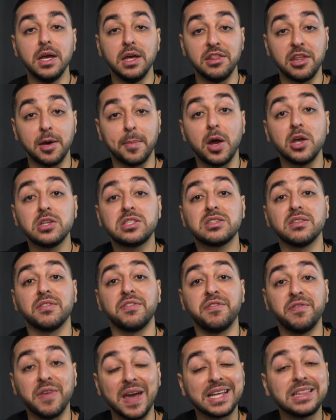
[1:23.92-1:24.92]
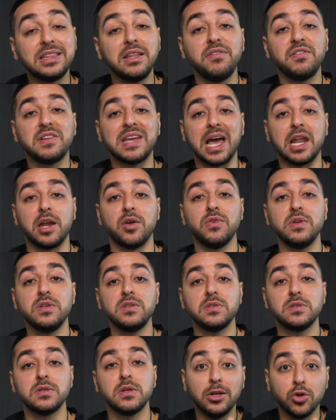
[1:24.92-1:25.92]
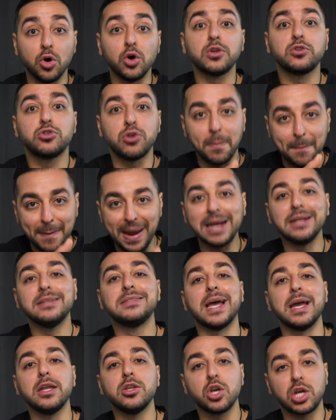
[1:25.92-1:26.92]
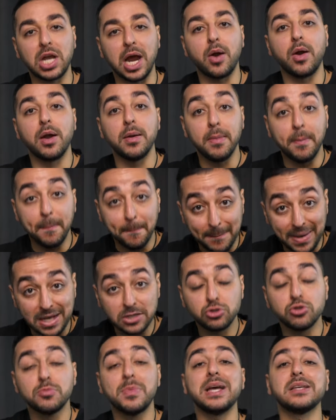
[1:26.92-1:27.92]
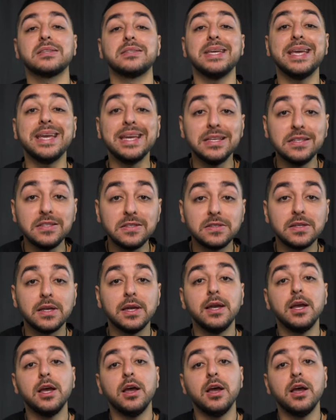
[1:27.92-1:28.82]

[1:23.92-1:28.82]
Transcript: the most effective calories in order to maintain your current muscle mass is